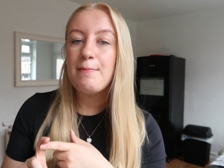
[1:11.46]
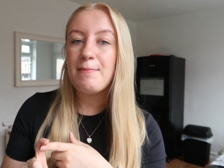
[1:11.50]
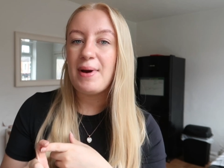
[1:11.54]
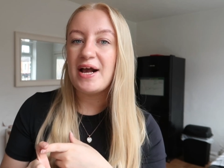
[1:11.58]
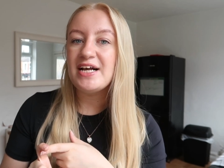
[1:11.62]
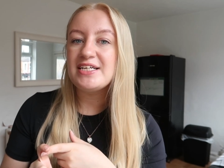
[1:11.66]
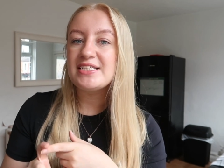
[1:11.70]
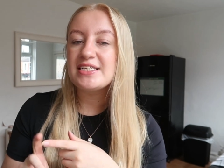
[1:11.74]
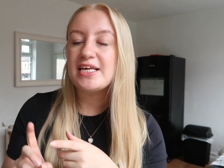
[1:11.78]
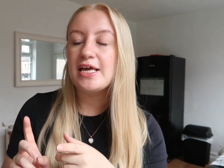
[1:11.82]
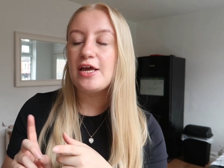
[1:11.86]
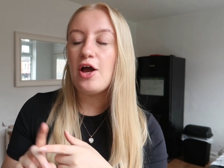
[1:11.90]

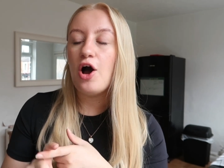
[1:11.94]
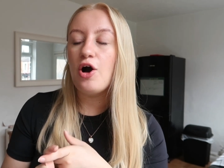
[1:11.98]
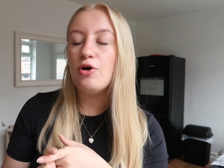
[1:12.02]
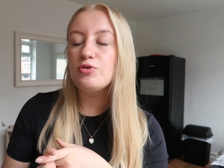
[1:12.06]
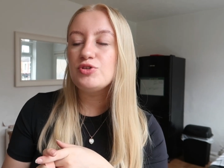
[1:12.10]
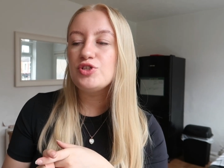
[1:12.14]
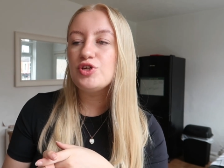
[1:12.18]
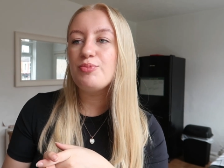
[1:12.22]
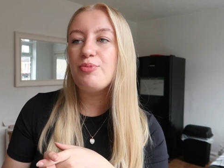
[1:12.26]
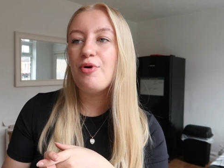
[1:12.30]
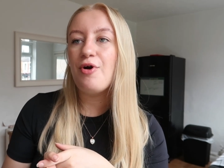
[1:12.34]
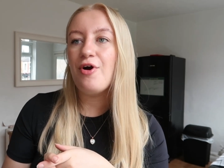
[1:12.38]
basically
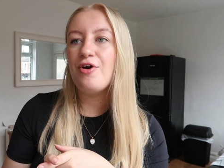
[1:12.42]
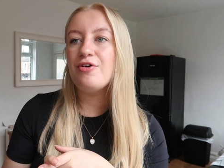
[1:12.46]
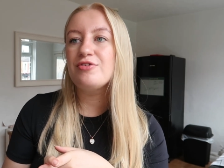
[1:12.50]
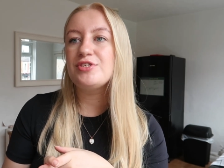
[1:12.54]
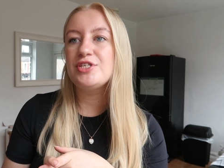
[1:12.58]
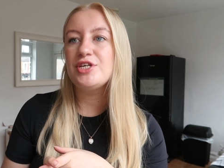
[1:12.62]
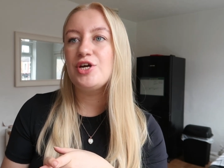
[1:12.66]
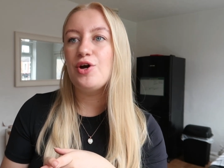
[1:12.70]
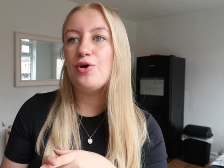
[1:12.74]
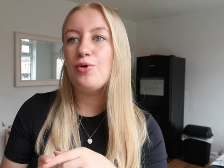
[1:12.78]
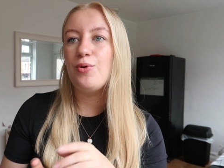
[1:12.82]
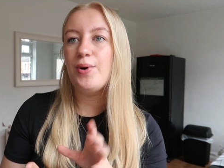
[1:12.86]
O2
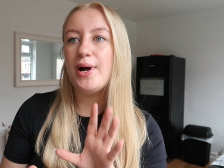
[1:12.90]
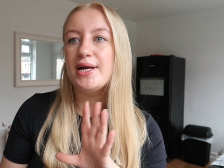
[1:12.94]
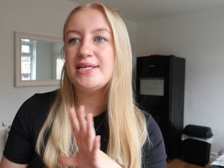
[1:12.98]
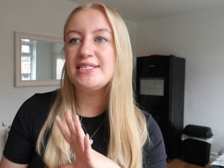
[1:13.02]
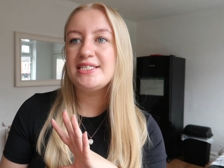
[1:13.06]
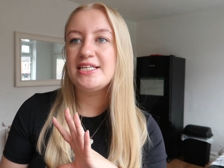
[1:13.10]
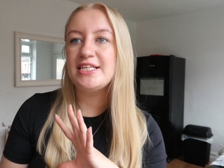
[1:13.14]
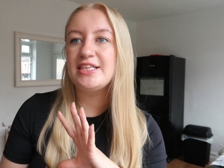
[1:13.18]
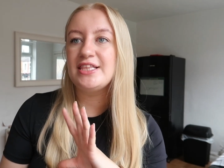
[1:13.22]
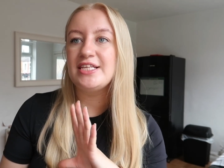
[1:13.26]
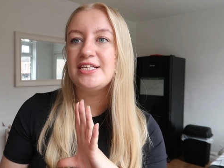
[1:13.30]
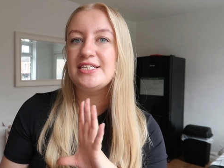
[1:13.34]
Priority
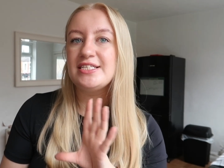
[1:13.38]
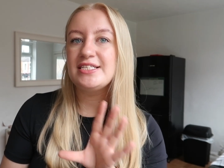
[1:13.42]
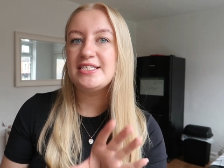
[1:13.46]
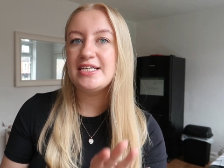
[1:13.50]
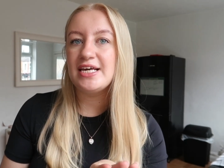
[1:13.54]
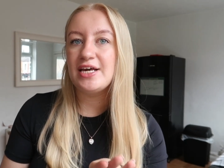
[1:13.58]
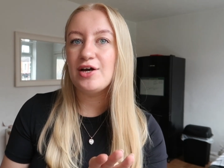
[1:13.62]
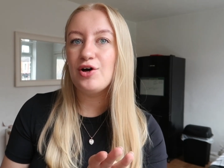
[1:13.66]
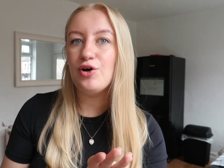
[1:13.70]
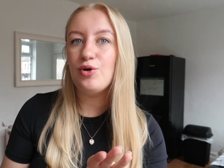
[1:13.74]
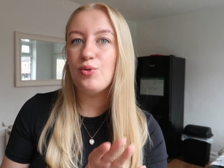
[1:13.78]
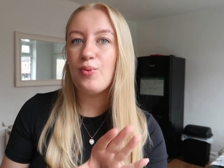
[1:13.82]
always did this
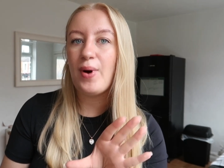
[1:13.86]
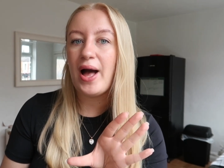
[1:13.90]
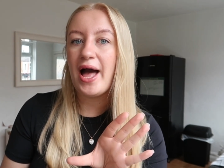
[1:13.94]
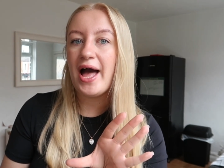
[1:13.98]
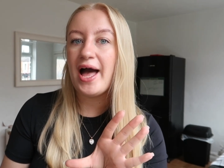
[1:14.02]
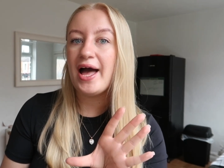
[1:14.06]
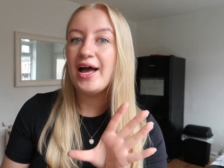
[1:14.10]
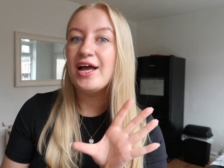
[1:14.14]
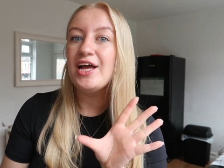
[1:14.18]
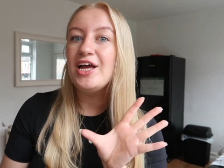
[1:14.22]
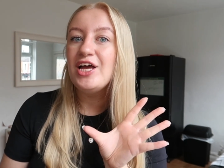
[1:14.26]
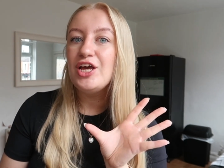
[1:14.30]
deal
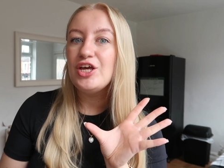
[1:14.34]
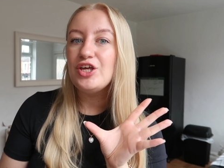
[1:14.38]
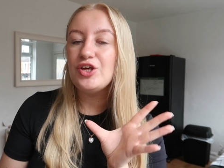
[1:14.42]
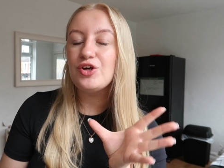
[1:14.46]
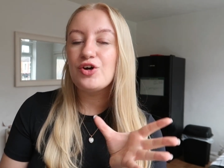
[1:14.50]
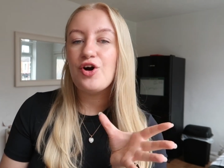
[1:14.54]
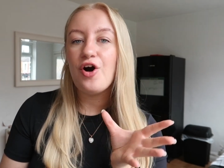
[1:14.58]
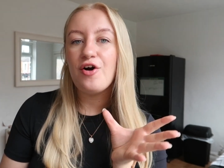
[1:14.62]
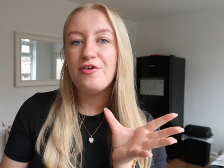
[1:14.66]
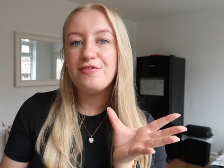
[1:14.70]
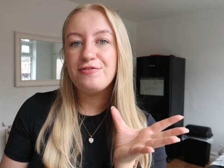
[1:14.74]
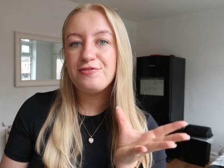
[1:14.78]
where
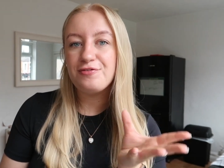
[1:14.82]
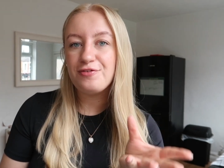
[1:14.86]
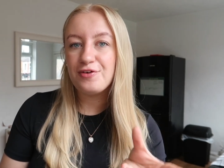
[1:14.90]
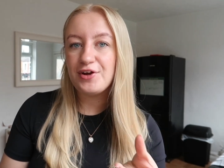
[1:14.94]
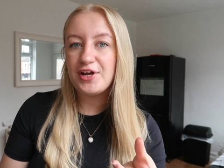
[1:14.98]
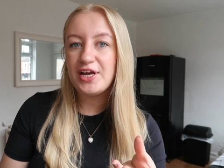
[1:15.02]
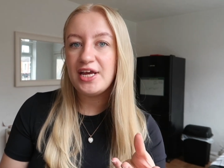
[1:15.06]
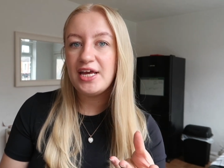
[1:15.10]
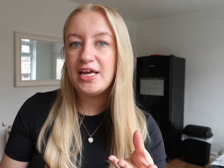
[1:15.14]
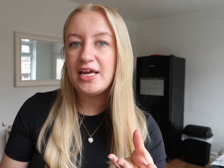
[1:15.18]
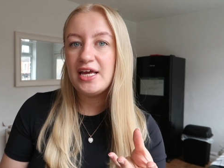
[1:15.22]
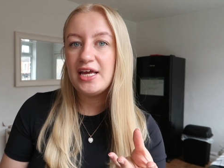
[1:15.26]
you got a
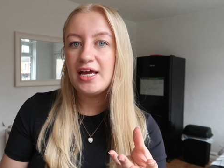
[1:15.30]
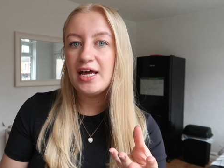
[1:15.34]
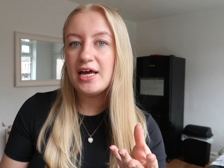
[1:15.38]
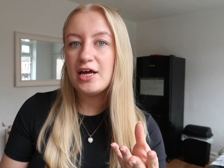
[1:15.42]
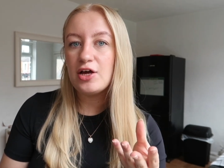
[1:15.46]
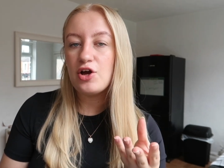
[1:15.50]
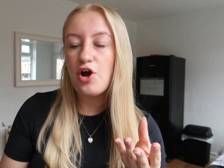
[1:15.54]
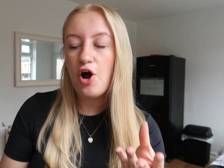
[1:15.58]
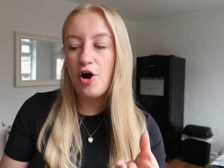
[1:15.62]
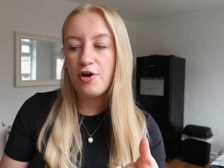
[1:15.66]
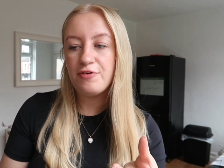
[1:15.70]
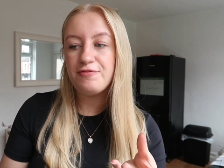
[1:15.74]
free
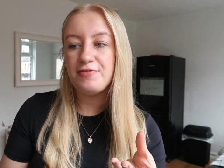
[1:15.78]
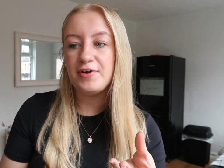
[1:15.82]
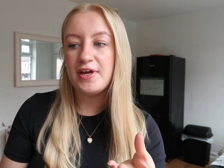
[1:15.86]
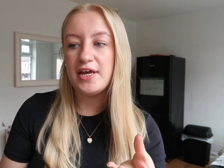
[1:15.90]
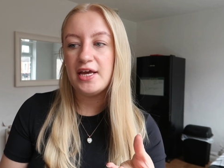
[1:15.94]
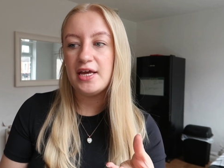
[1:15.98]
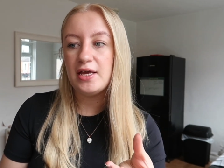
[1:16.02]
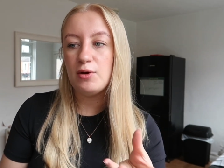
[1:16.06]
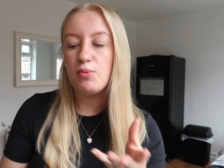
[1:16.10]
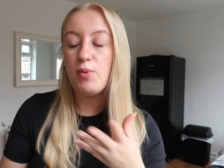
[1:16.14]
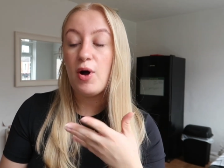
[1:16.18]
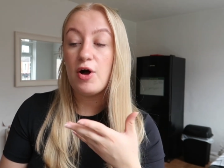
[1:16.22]

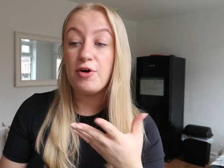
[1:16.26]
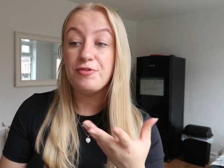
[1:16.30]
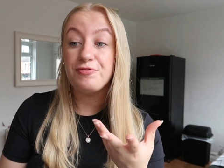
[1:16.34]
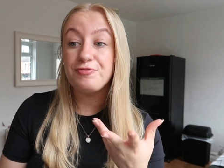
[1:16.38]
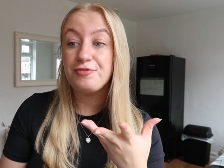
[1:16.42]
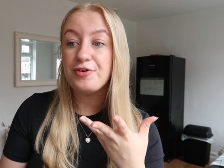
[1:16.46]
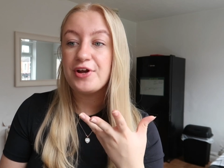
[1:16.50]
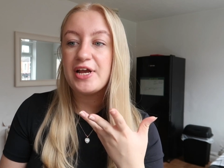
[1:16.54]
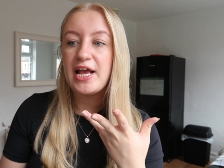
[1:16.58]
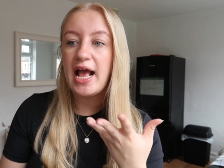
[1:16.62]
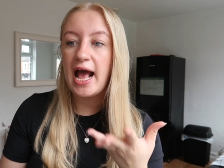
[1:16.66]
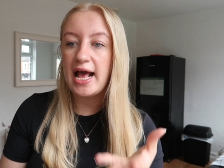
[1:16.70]
coffee, well,
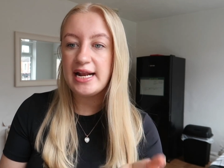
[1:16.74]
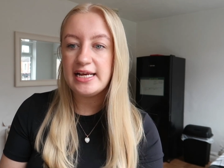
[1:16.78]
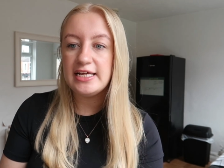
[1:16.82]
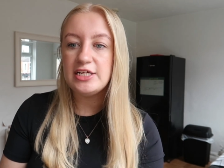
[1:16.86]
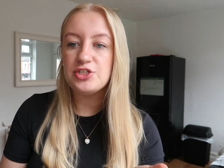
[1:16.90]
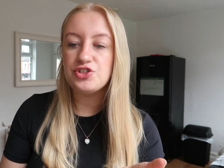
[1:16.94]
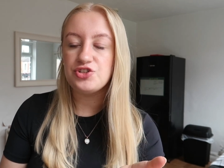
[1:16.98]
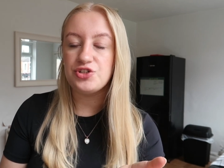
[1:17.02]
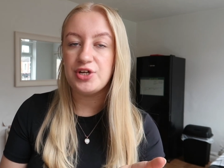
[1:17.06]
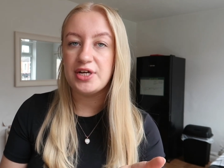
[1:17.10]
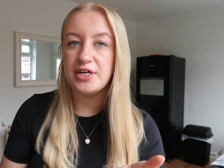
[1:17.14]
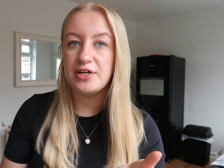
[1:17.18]
free any
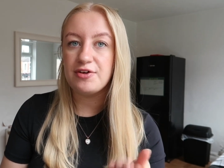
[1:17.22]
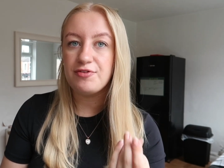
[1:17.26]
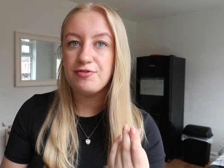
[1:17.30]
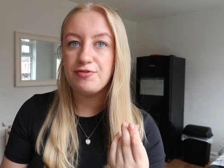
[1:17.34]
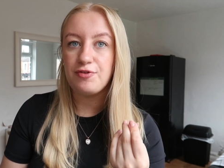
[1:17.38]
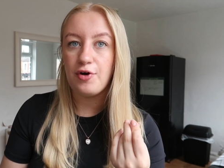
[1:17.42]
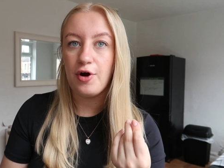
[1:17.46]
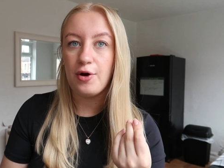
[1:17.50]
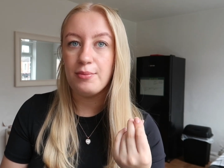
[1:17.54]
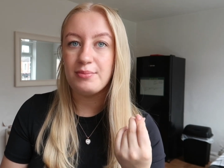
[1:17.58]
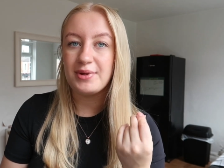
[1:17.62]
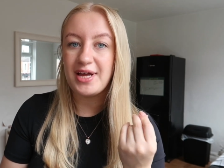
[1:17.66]
drink
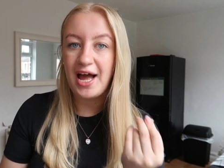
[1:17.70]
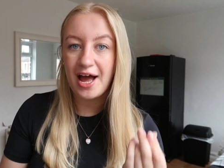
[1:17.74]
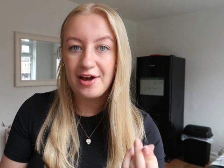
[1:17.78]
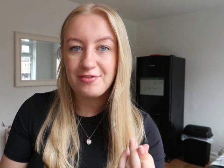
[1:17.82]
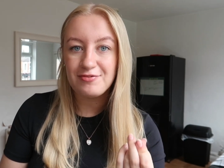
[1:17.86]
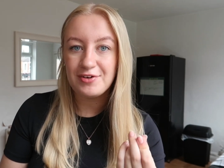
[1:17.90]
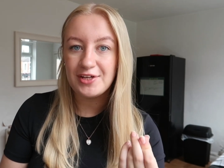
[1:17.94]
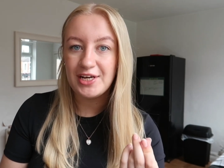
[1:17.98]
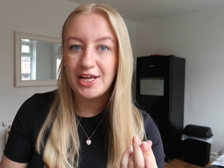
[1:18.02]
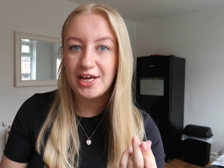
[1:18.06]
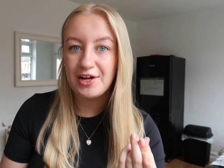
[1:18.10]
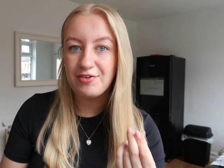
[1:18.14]
from
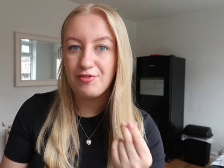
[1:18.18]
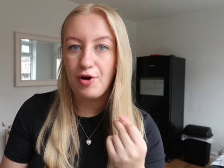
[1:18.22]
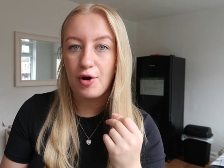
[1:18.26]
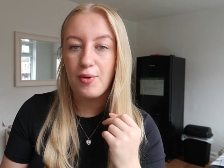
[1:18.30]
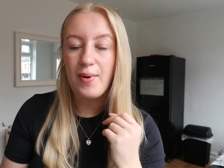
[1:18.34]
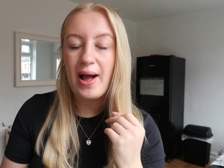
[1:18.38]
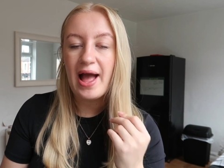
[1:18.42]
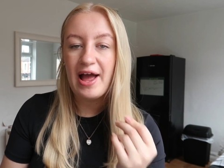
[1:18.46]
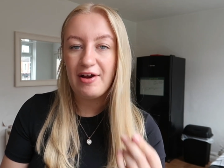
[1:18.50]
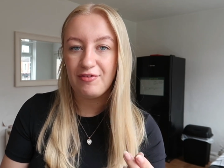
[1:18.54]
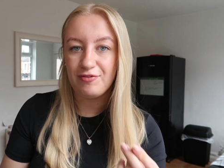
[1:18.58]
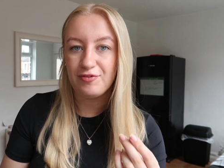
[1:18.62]
Caffè
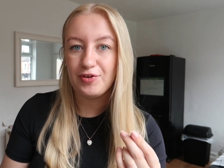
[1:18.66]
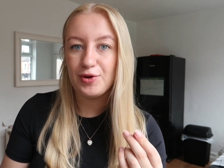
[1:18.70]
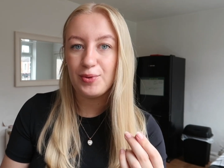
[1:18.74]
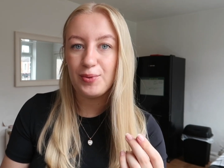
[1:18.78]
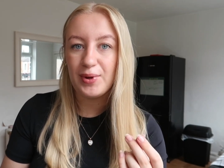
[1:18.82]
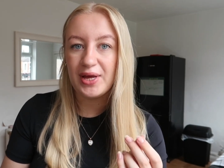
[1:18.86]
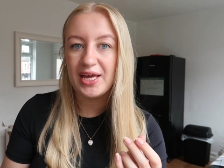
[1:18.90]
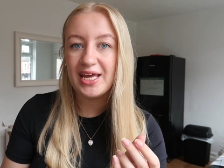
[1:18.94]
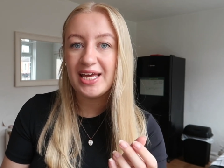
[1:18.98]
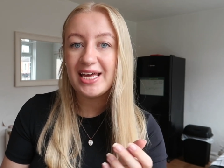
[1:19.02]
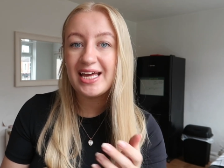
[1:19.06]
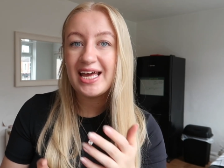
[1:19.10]
Nero every
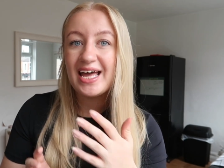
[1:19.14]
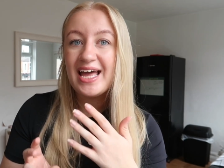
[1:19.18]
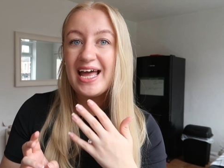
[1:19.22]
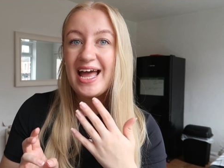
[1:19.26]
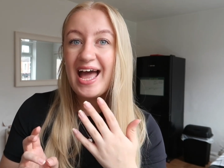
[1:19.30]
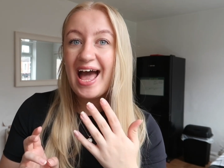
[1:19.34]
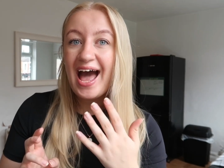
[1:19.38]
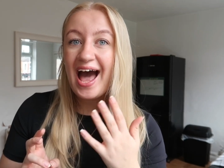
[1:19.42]
week,